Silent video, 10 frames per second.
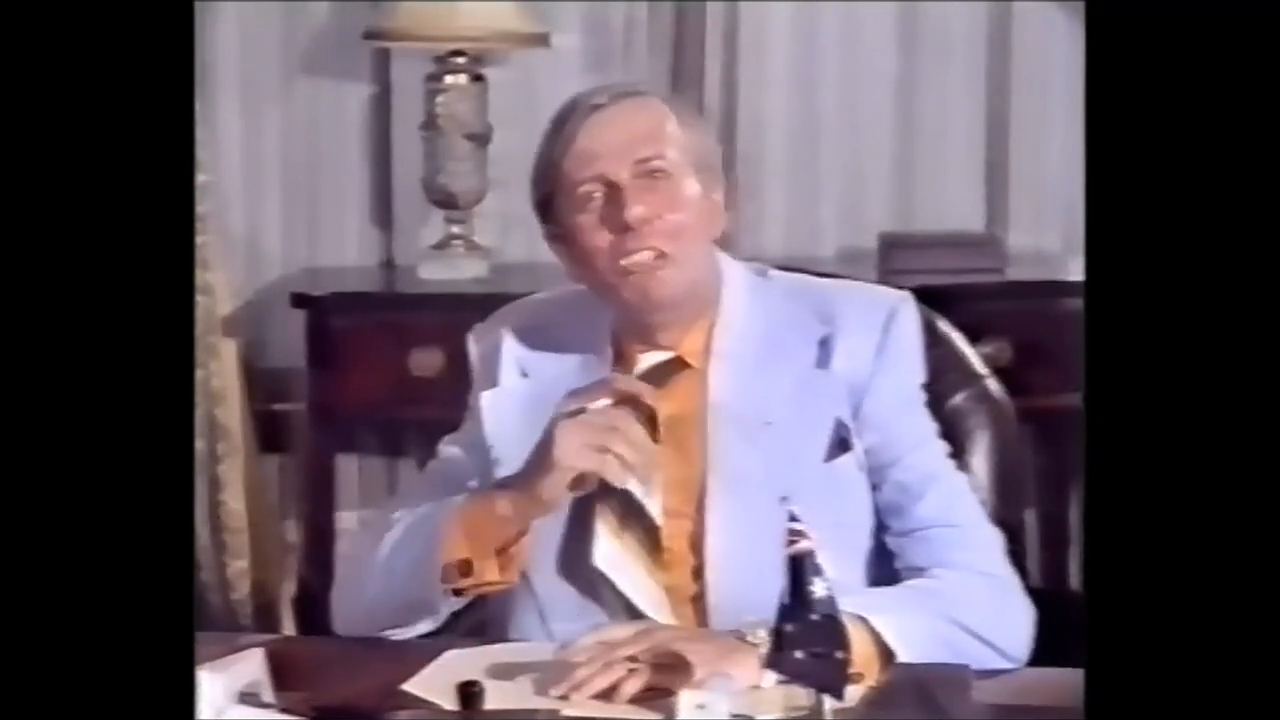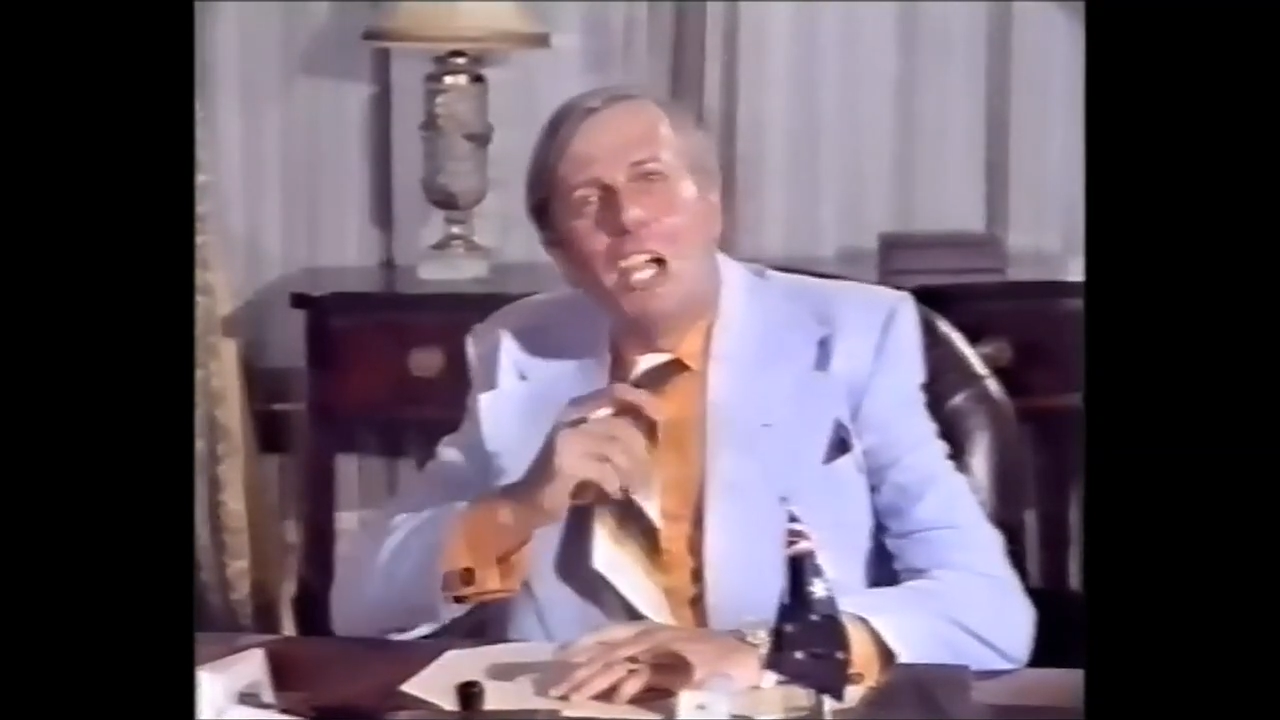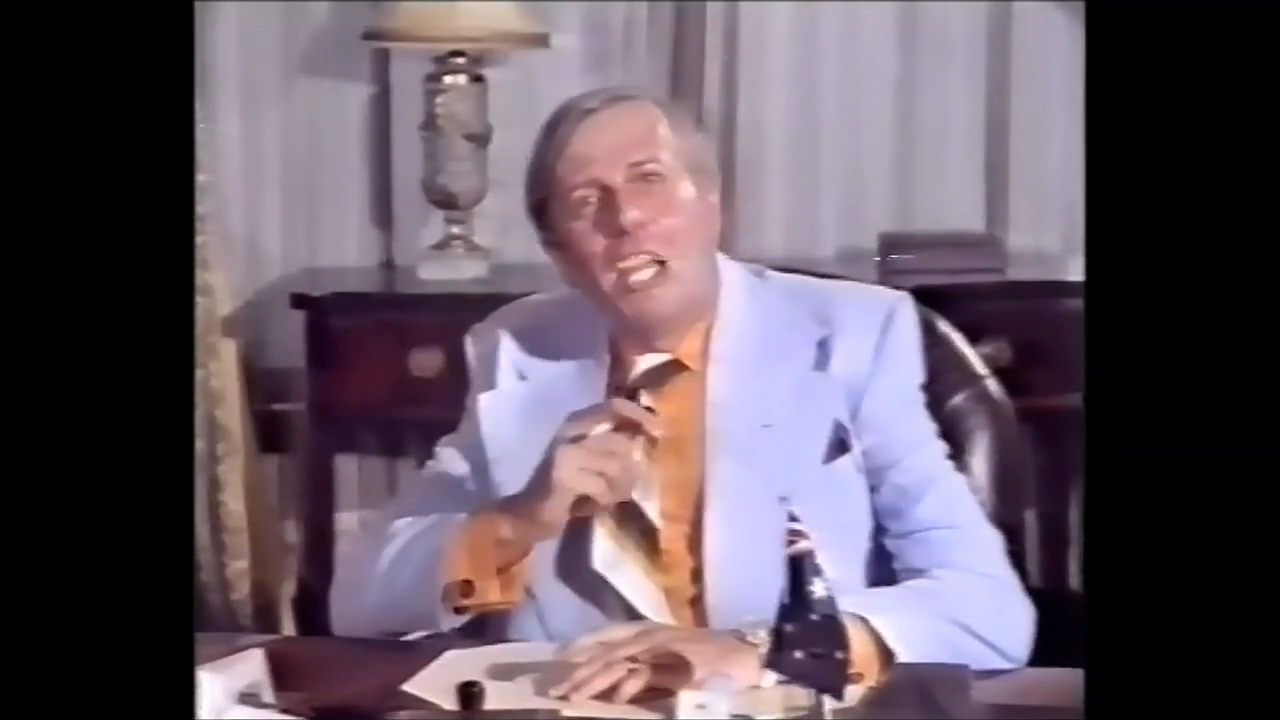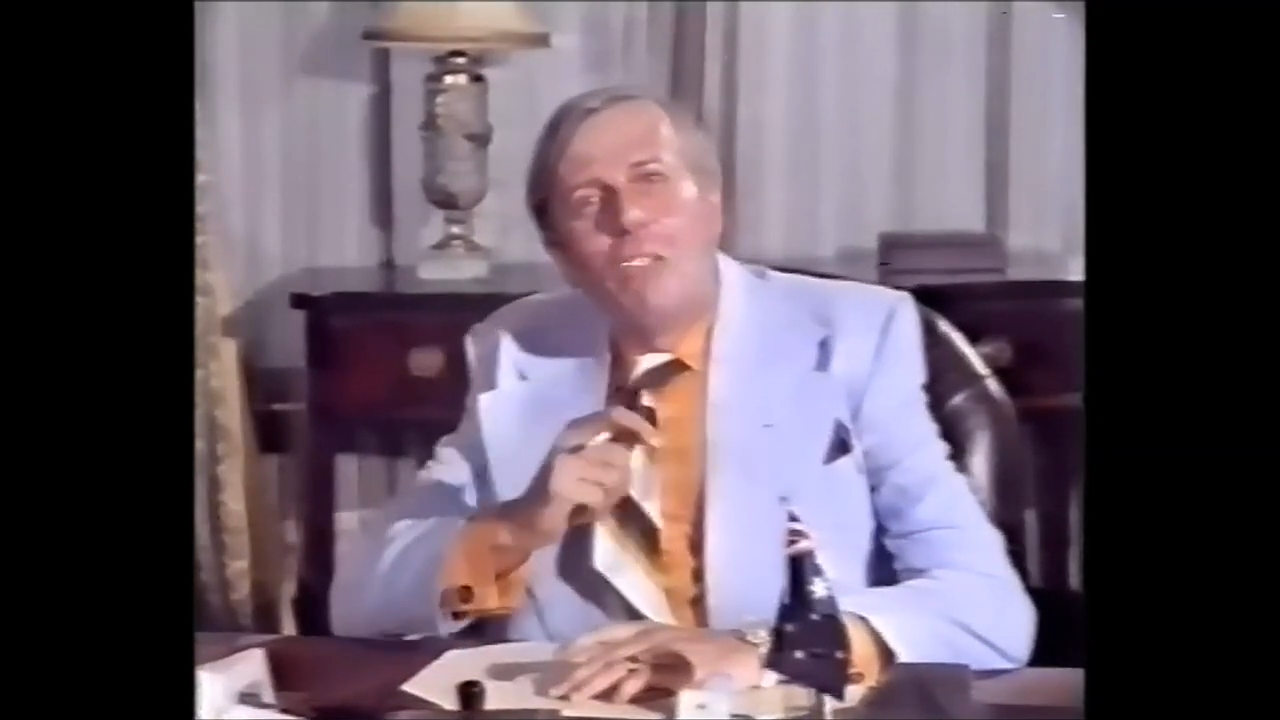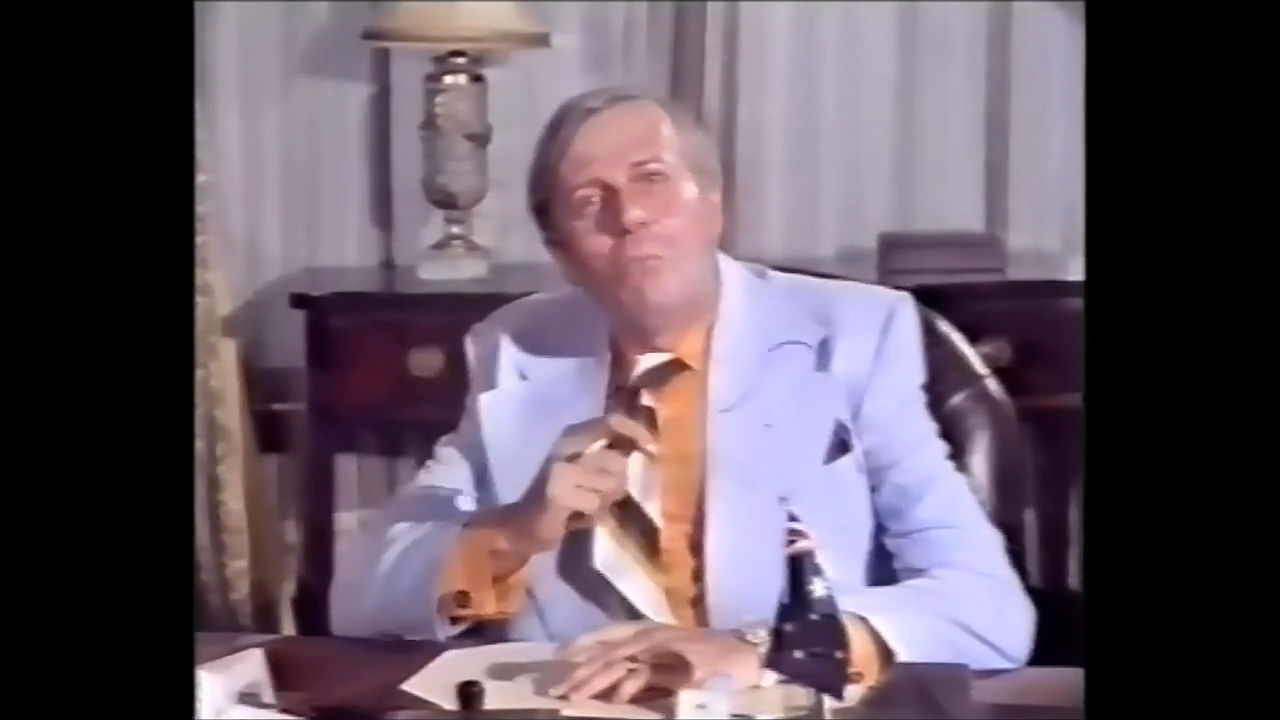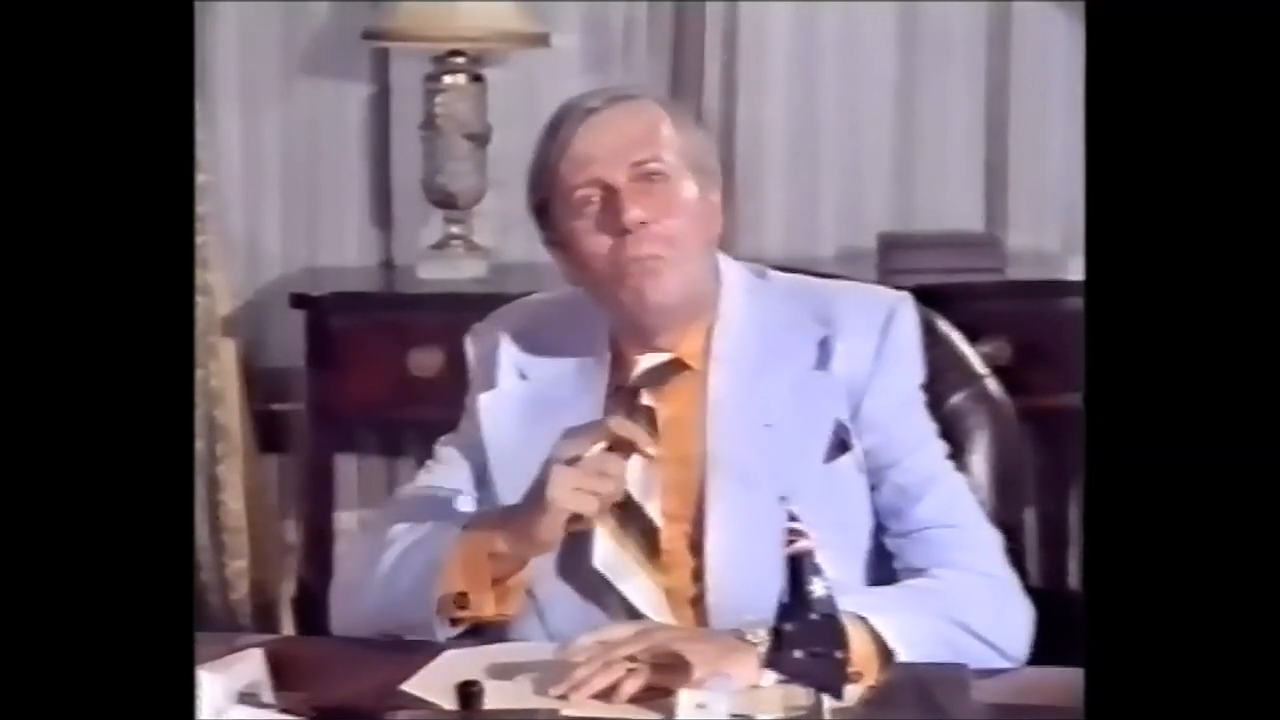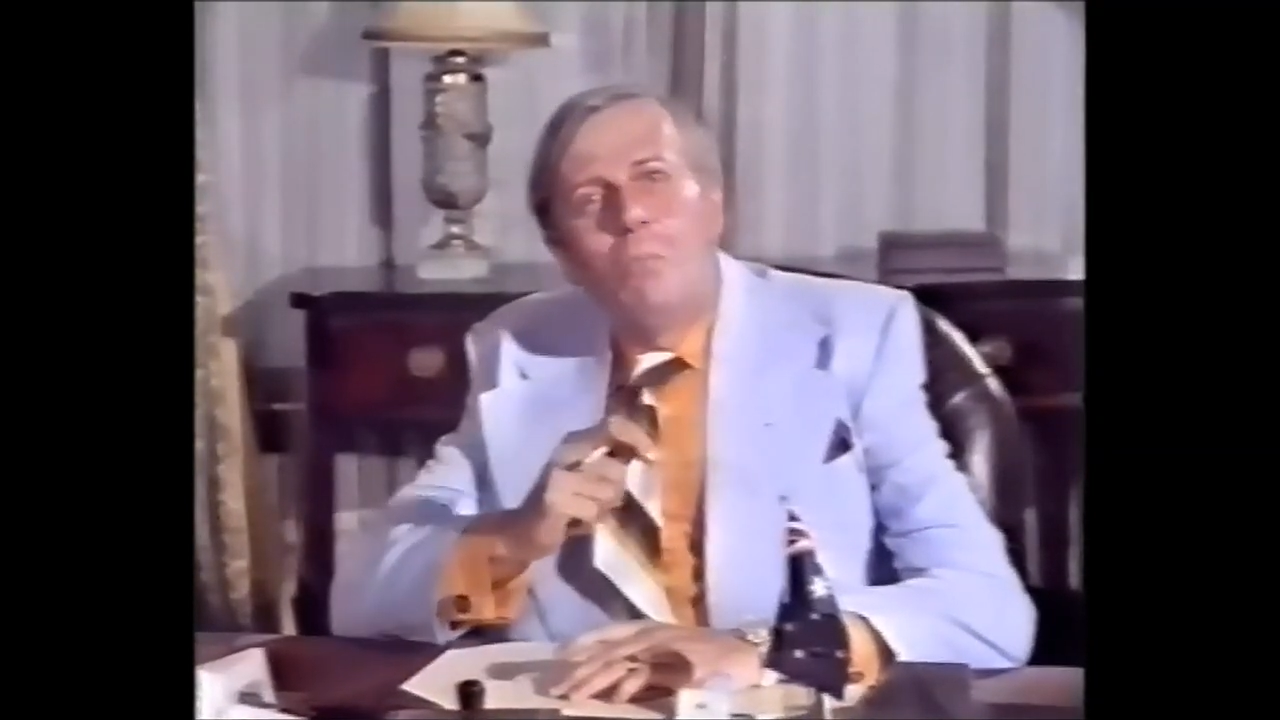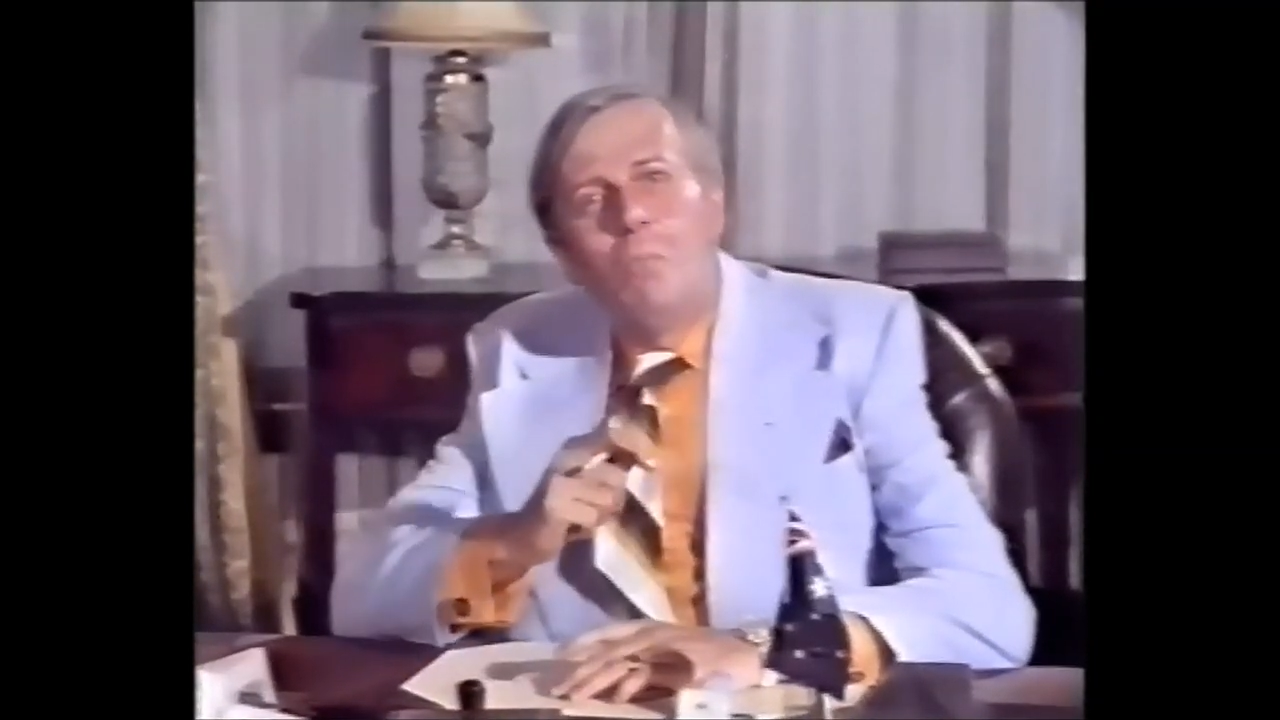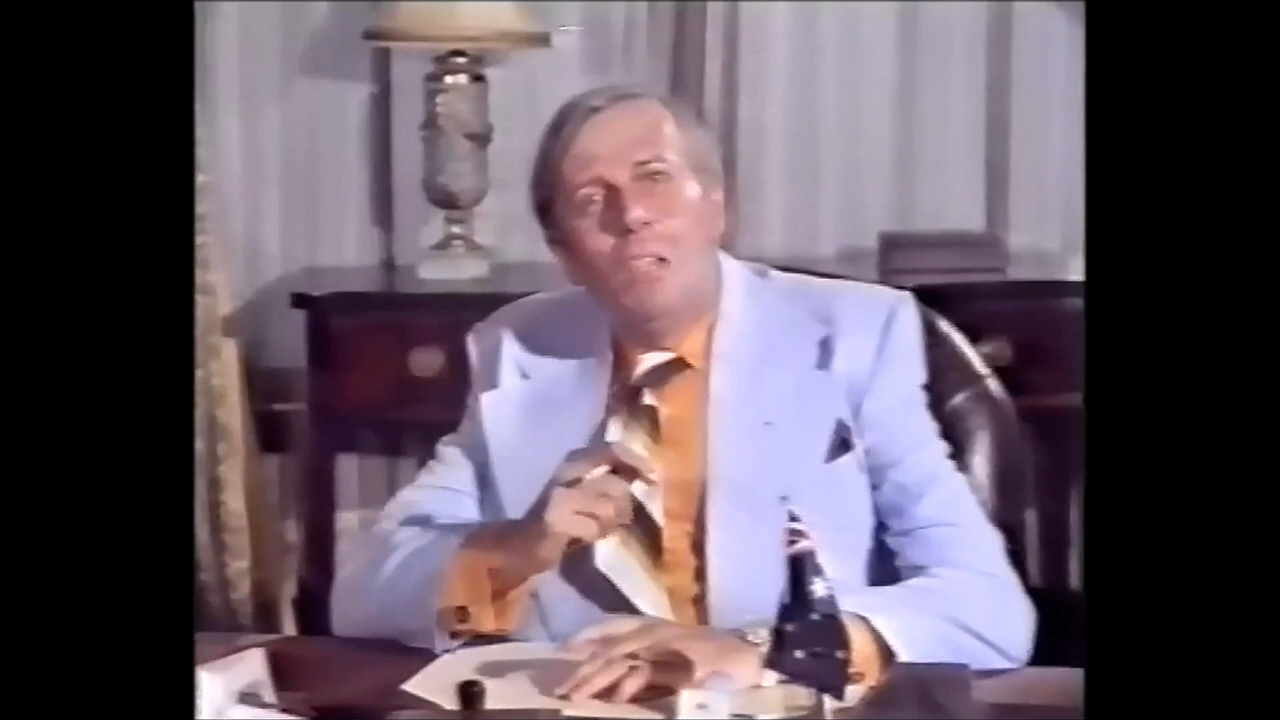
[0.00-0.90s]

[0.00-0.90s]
name,